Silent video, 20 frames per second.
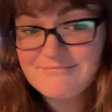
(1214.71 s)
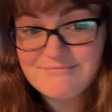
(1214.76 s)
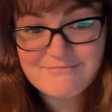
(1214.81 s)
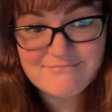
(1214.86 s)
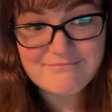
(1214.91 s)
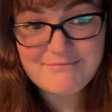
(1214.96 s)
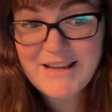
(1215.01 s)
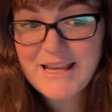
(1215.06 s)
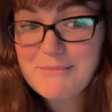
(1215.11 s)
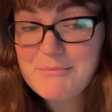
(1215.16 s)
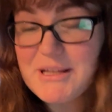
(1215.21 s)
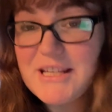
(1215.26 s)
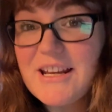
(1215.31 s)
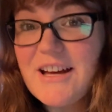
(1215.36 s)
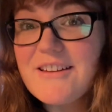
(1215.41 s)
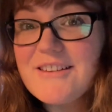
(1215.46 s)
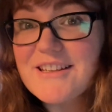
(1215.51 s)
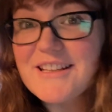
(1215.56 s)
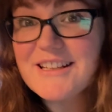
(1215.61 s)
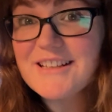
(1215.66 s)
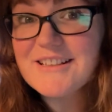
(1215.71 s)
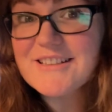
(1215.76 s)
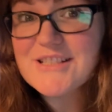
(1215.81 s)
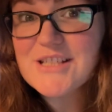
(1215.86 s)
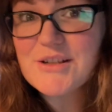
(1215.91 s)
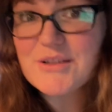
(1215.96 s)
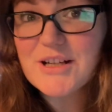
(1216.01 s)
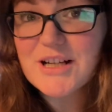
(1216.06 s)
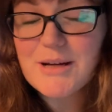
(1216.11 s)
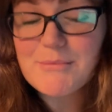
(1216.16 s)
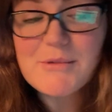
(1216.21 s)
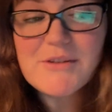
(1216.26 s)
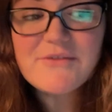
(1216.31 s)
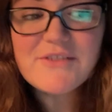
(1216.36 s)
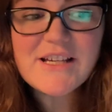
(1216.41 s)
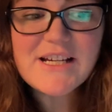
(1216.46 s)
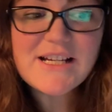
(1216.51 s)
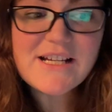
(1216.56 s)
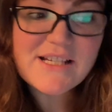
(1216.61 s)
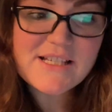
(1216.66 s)
Maybe nothing is going to come of
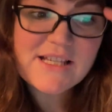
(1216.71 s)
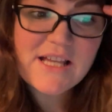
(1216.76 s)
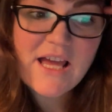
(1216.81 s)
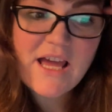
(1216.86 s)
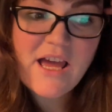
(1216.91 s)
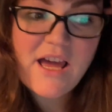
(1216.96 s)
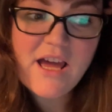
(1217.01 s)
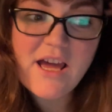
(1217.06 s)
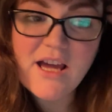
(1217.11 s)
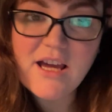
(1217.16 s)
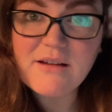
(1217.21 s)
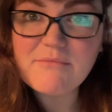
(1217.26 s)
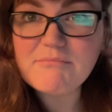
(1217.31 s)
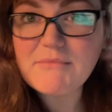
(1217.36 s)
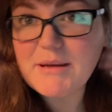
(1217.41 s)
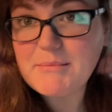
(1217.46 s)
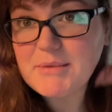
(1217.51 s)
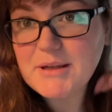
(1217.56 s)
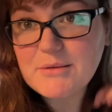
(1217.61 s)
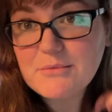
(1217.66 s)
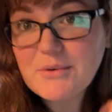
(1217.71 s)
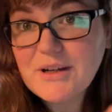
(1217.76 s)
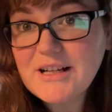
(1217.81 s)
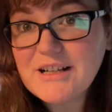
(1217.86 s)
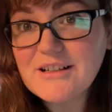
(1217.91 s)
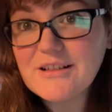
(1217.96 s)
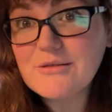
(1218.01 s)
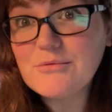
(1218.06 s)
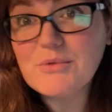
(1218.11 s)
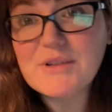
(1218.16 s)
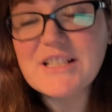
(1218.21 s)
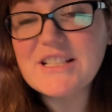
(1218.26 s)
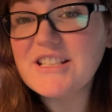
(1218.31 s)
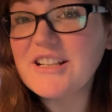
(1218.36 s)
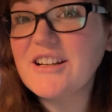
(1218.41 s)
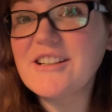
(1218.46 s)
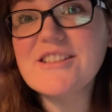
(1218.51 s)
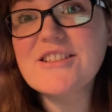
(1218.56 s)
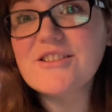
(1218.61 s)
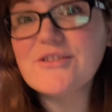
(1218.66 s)
this. Maybe it will. We
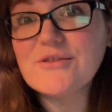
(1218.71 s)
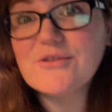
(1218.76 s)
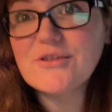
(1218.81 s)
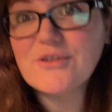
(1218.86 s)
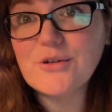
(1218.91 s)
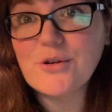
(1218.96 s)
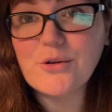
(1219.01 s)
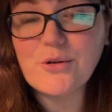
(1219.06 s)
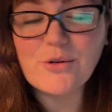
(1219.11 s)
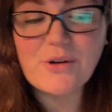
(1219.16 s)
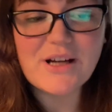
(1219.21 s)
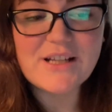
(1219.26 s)
just don't know.